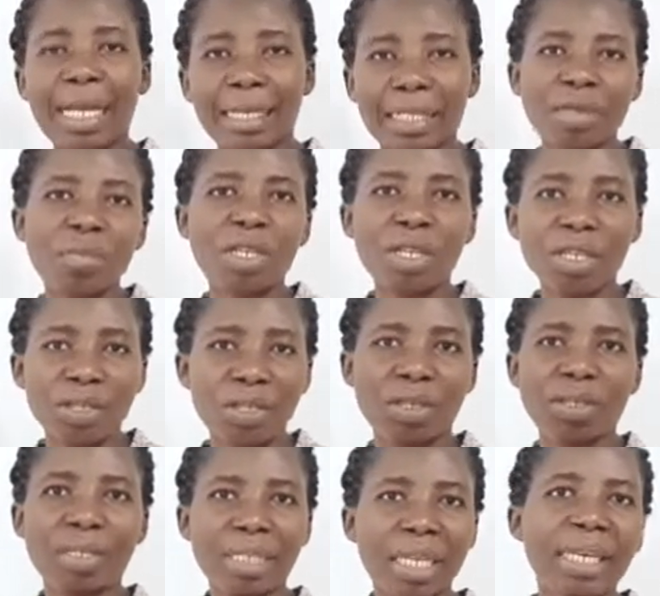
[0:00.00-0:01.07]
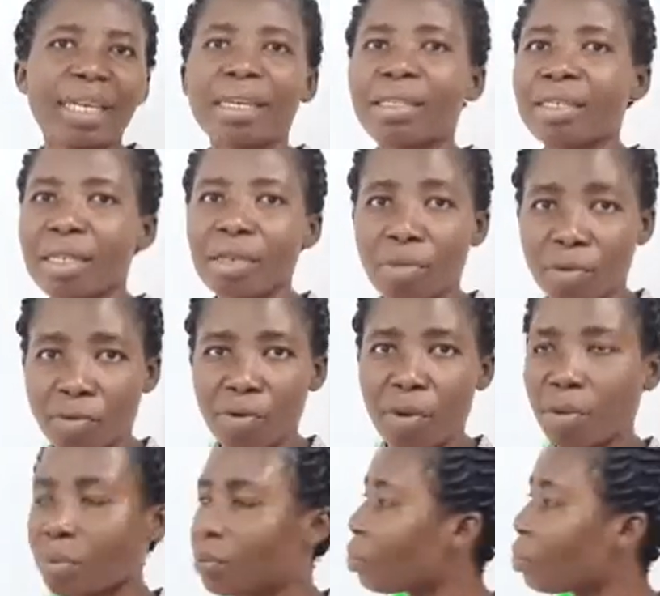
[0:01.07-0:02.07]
assimilation, like I said before.